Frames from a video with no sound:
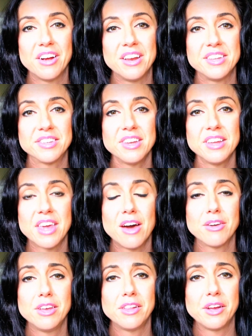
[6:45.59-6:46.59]
and it's going to
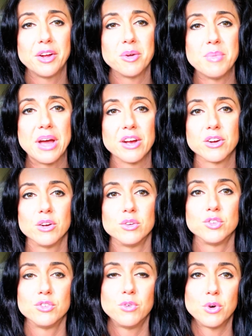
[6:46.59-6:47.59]
calculate your
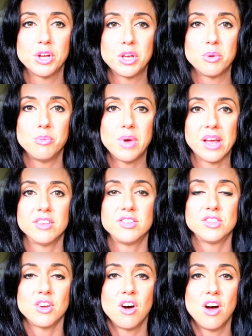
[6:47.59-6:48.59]
macros for you
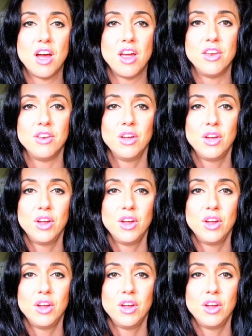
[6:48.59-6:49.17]
based on